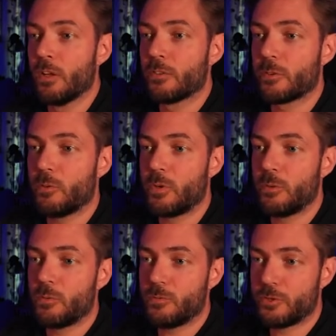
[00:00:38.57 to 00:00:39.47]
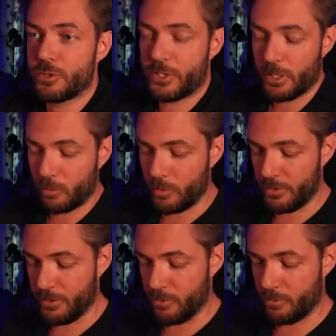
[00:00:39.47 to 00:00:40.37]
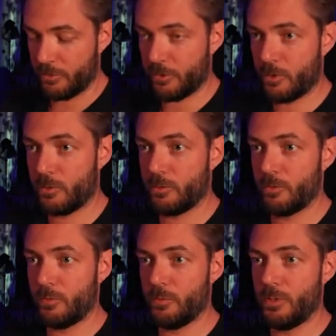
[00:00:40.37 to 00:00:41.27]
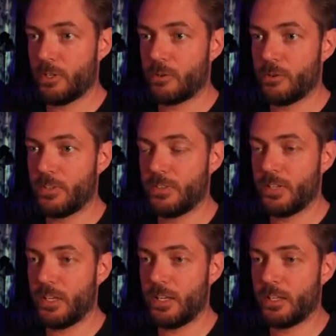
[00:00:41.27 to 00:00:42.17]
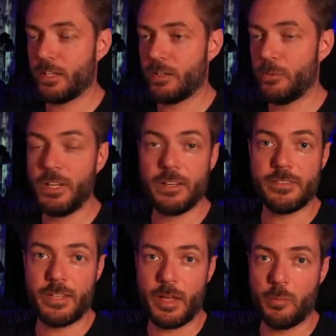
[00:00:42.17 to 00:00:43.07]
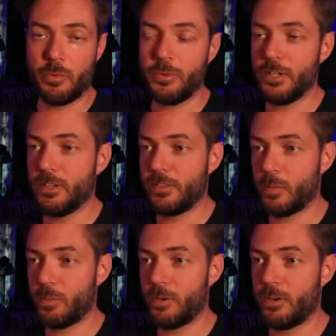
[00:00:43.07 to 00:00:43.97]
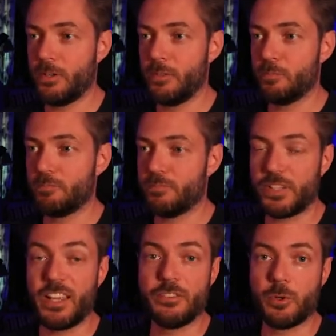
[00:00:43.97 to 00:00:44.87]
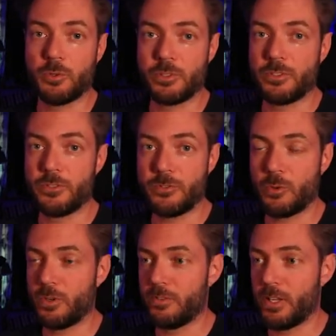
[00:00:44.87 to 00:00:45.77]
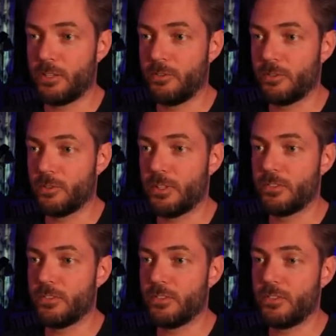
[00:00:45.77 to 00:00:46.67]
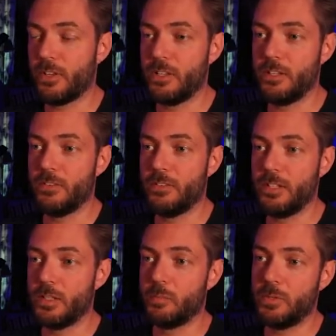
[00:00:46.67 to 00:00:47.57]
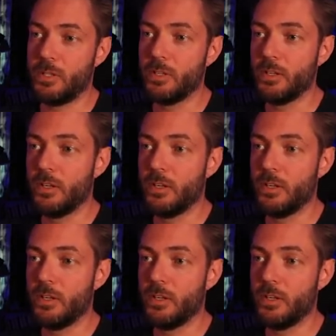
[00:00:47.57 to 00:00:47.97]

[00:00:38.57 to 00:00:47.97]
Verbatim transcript: So what shall we do? So we are going to take, we need a temp, we need a temporary placeholder to store a value. So let's just say int T M P.